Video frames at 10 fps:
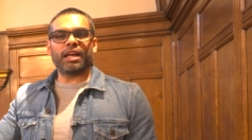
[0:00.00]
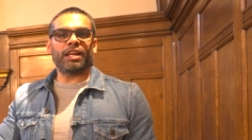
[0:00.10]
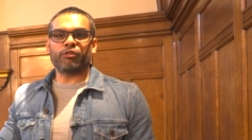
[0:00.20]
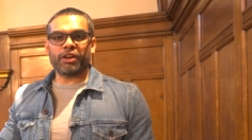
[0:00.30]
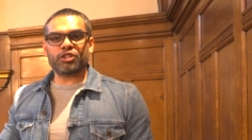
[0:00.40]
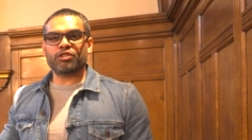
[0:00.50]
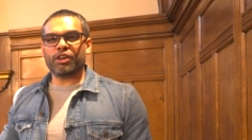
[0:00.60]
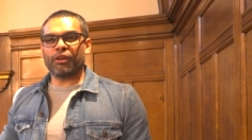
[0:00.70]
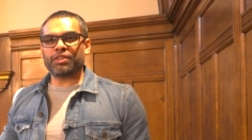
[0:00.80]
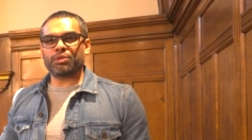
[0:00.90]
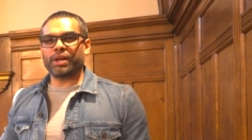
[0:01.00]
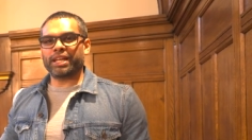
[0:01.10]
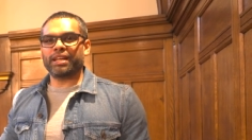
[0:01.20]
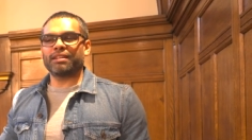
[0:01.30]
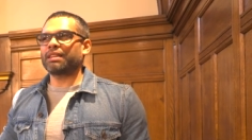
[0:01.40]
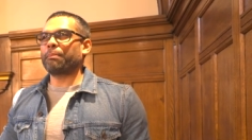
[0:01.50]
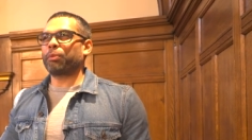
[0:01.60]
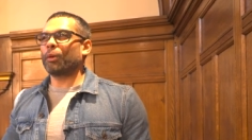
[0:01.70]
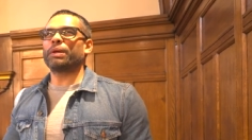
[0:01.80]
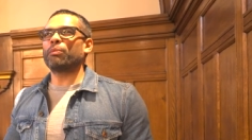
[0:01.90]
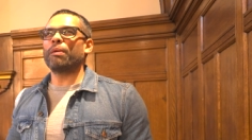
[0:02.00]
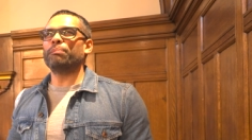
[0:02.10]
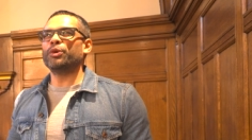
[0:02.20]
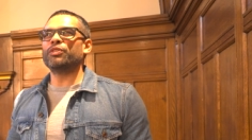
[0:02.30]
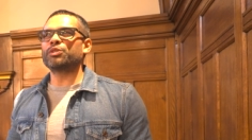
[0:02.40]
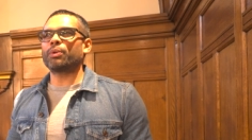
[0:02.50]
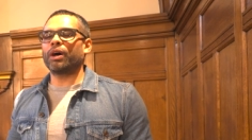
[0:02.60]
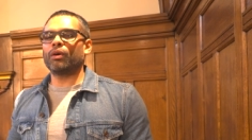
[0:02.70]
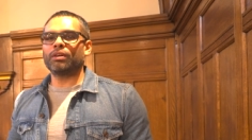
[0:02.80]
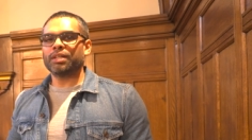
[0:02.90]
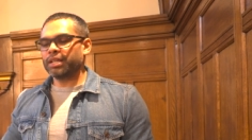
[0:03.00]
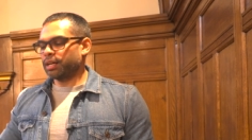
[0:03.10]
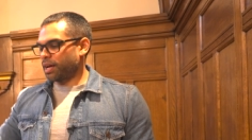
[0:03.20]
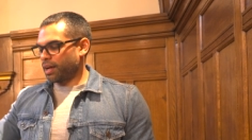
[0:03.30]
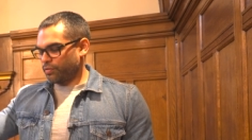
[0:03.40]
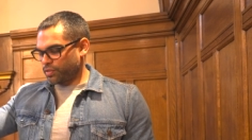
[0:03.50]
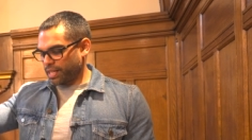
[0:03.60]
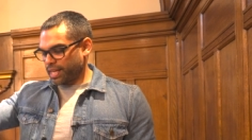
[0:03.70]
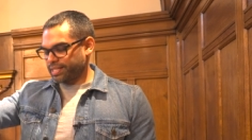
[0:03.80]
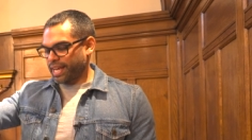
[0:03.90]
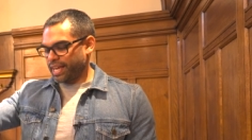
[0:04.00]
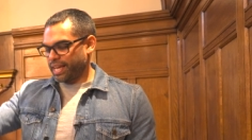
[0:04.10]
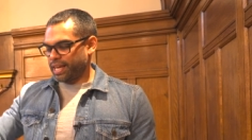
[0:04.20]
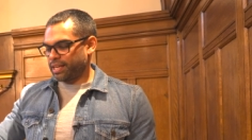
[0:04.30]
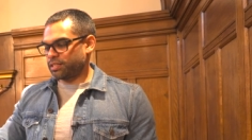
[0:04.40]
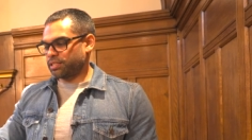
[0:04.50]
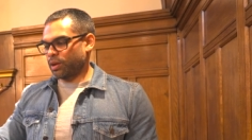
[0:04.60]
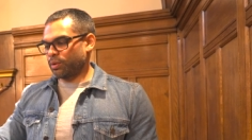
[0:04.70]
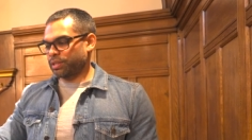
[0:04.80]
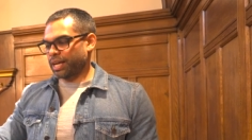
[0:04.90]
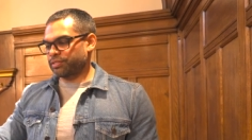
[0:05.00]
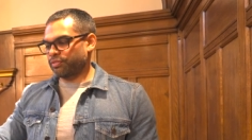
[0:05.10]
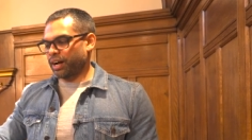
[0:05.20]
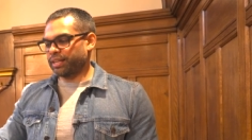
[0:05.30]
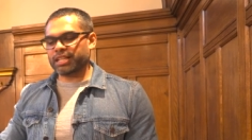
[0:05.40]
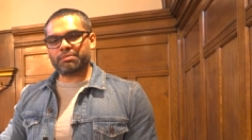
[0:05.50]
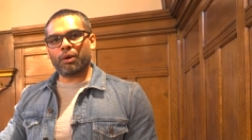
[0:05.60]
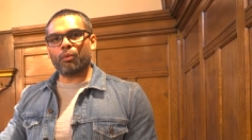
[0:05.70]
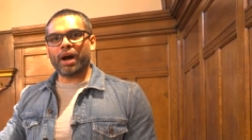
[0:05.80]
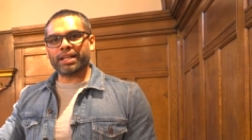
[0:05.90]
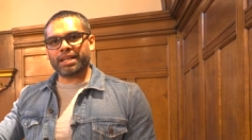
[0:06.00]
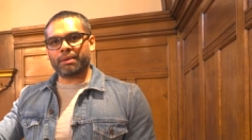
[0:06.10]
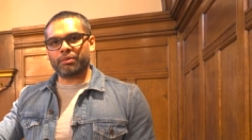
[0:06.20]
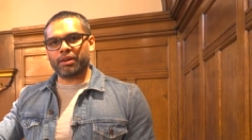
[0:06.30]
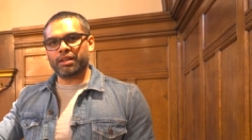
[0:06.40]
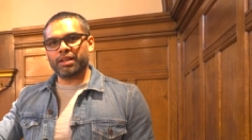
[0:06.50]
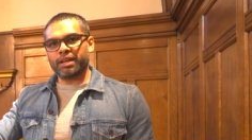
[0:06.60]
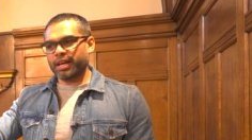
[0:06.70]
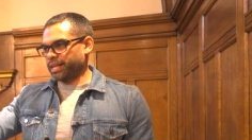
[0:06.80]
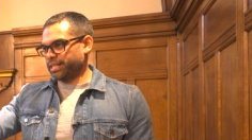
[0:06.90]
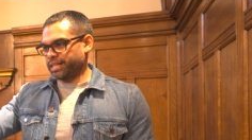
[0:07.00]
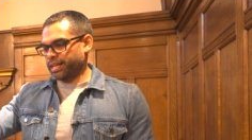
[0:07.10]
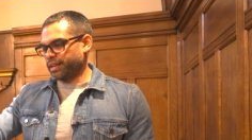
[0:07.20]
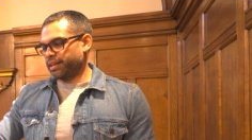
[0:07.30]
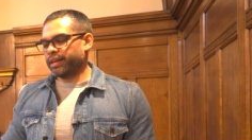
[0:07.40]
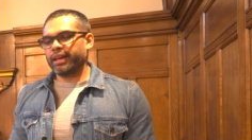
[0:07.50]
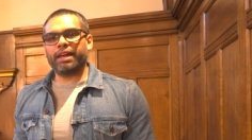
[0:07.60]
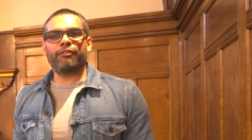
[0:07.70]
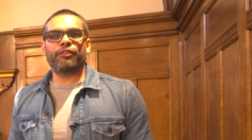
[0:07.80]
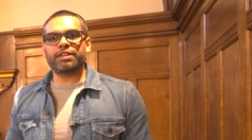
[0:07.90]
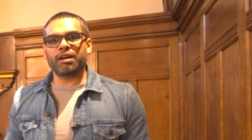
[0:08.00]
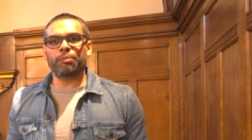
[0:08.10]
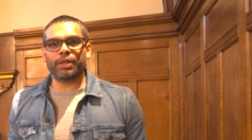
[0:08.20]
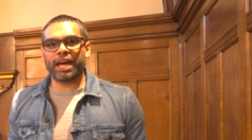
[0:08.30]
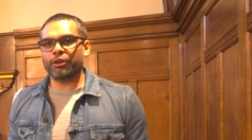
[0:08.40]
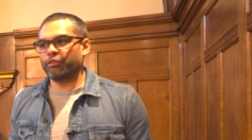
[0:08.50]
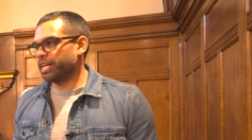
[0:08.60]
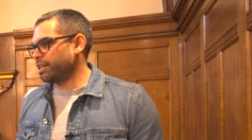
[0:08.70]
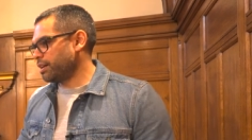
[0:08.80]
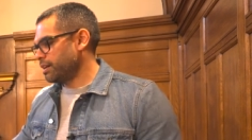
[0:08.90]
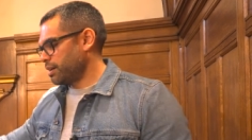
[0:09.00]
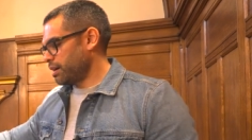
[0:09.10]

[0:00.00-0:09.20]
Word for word: in a registry office wedding, they probably won't move as well. So they're staying here, so that's fine. That's my wide camera and it's here. If, for example, they had a reader,